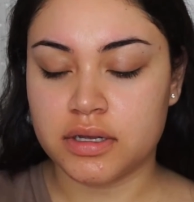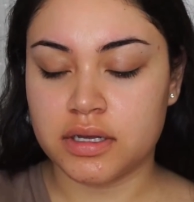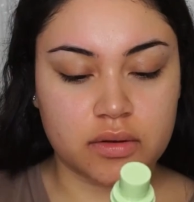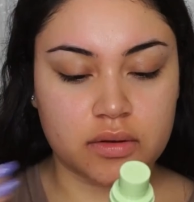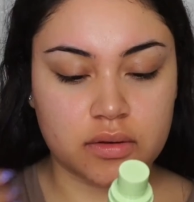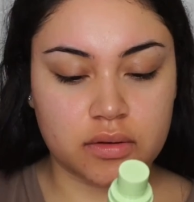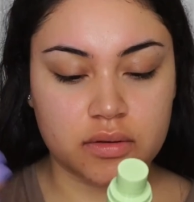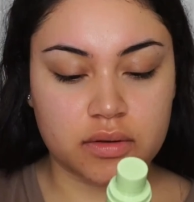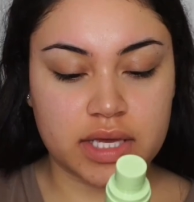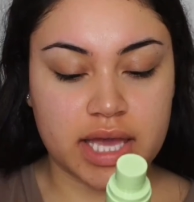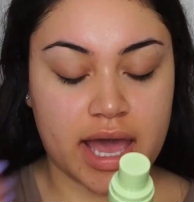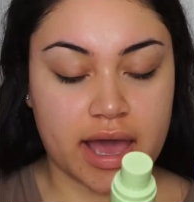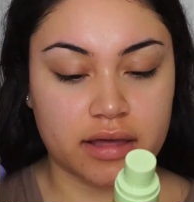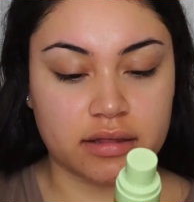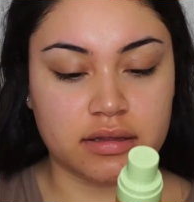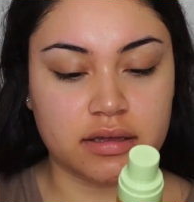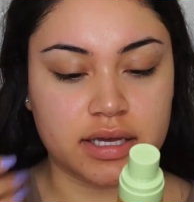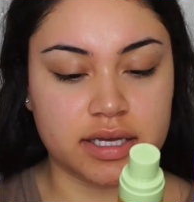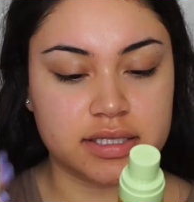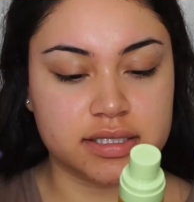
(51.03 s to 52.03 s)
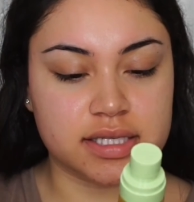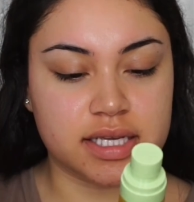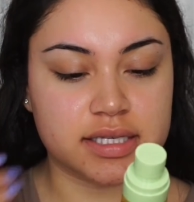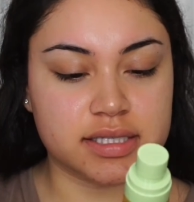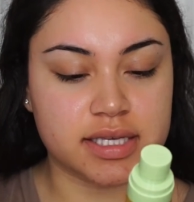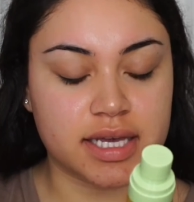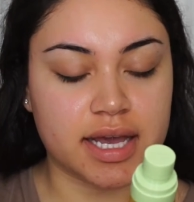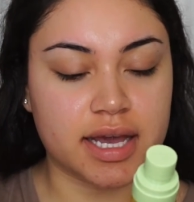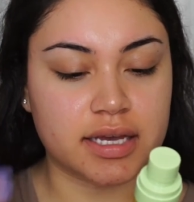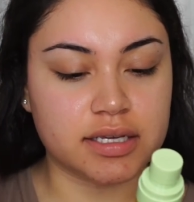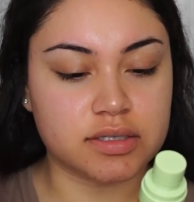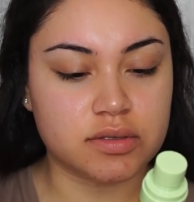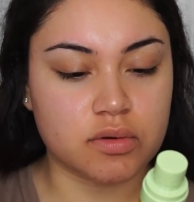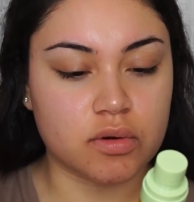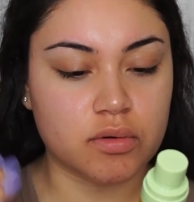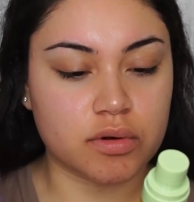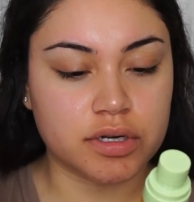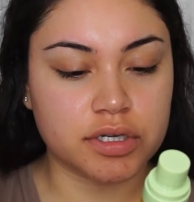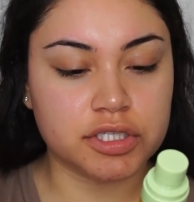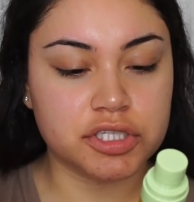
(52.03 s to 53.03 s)
Oh yeah, it says it has
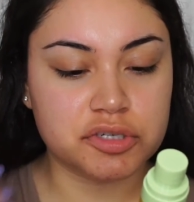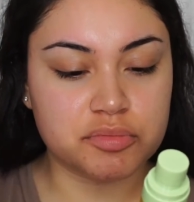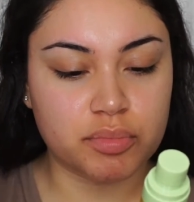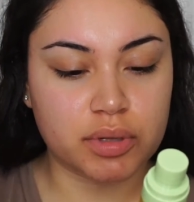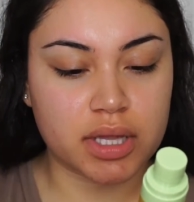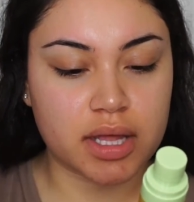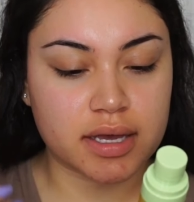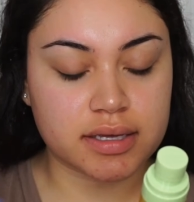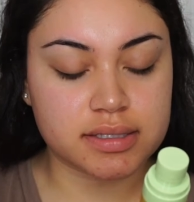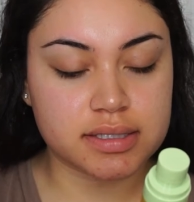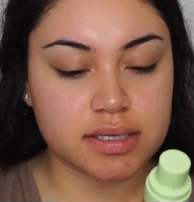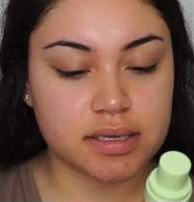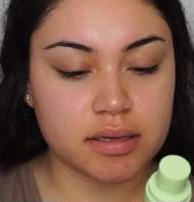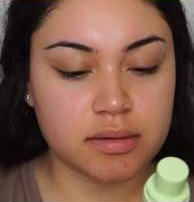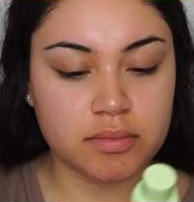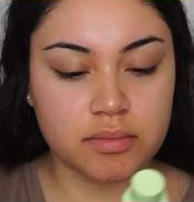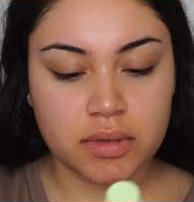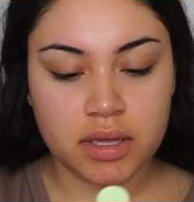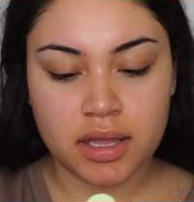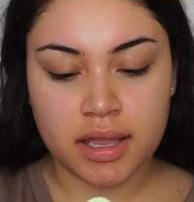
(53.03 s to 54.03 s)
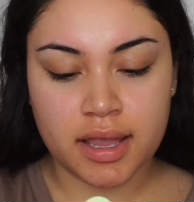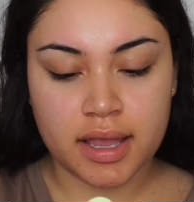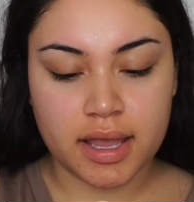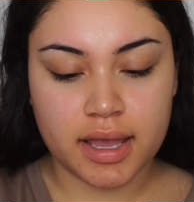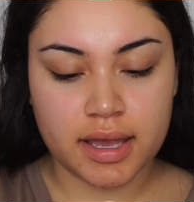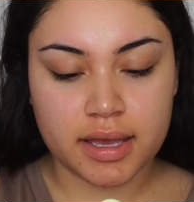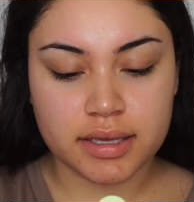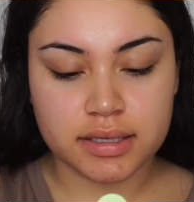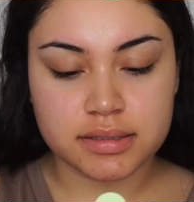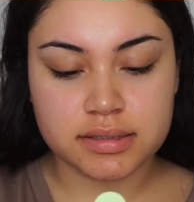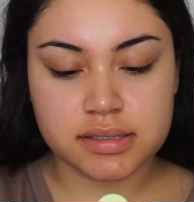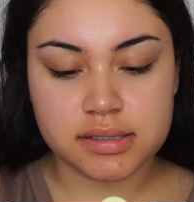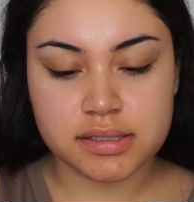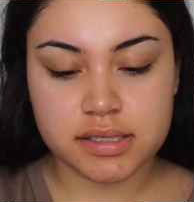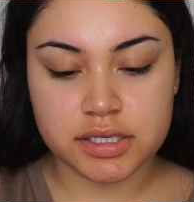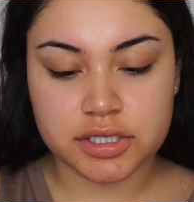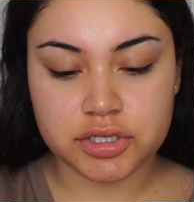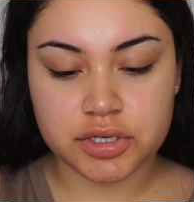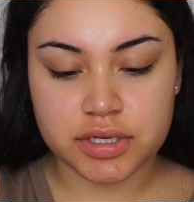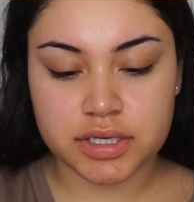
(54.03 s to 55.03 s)
orange blossom and
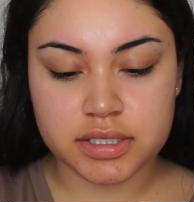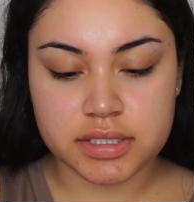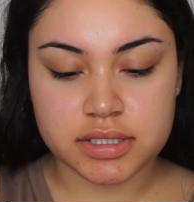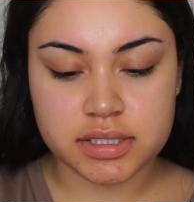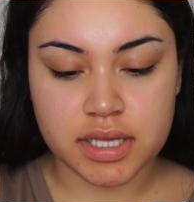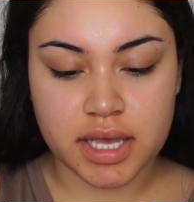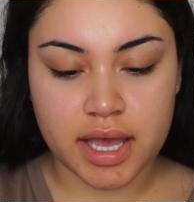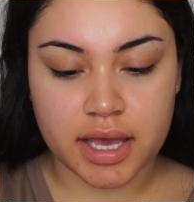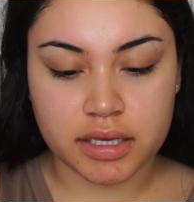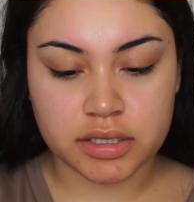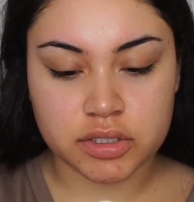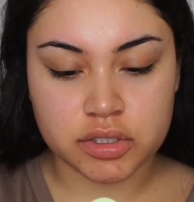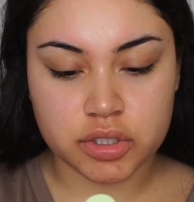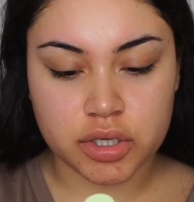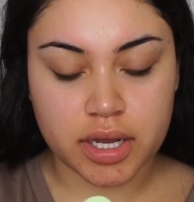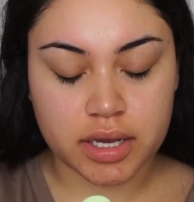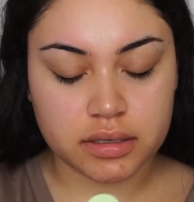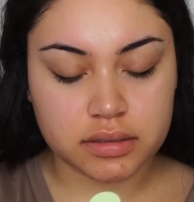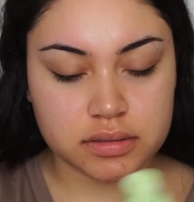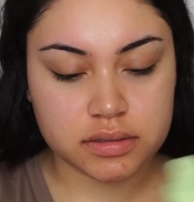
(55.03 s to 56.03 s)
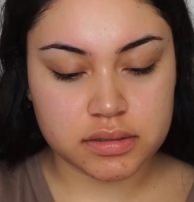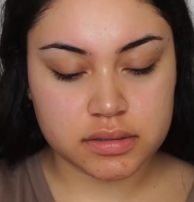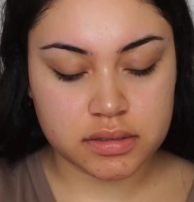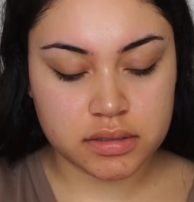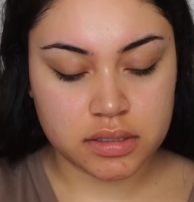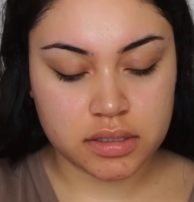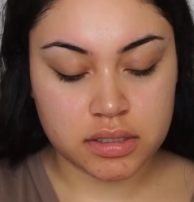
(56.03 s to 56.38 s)
citrus extracts.